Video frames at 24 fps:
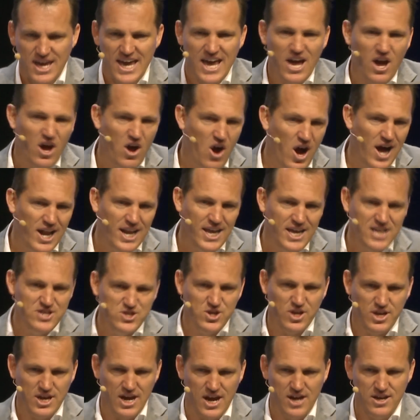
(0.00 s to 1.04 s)
highly
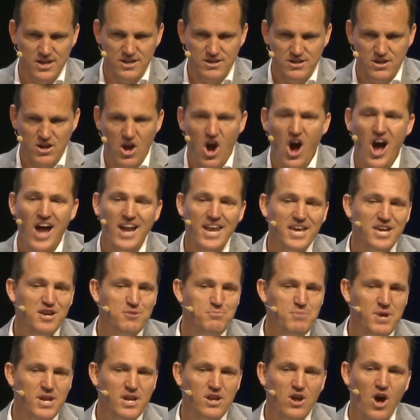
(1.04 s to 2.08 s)
educated, highly
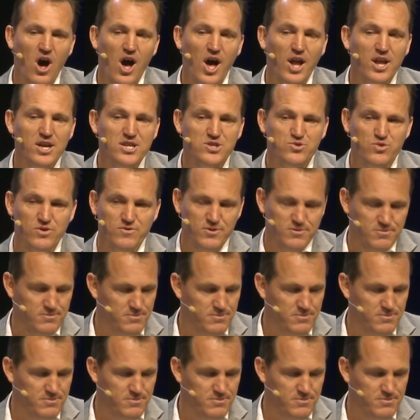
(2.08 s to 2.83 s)
committed, highly driven.